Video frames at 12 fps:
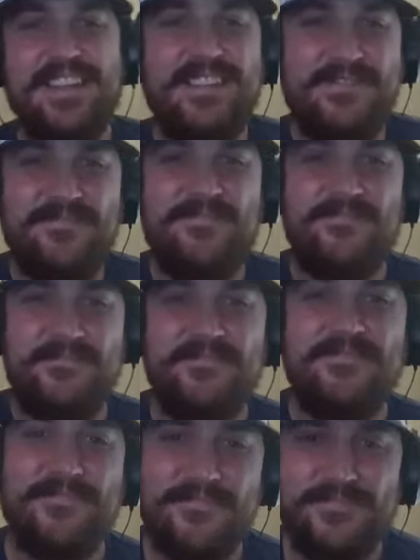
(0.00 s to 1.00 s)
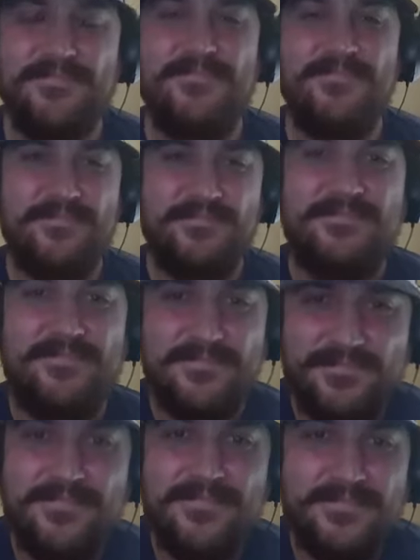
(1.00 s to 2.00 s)

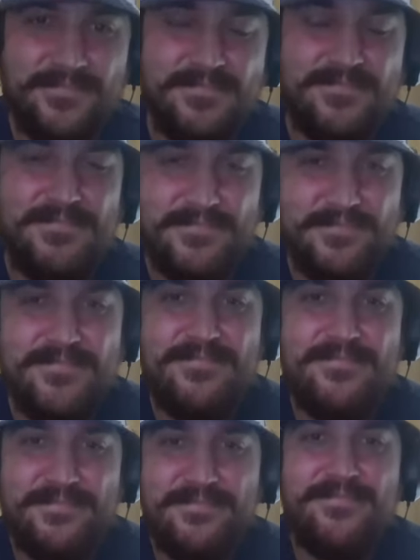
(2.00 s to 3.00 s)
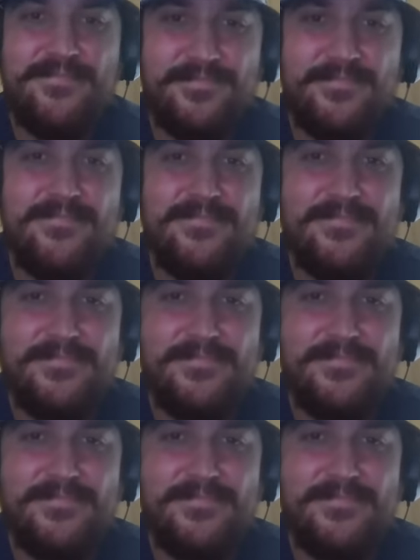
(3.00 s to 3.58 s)
No words are spoken by the person on screen.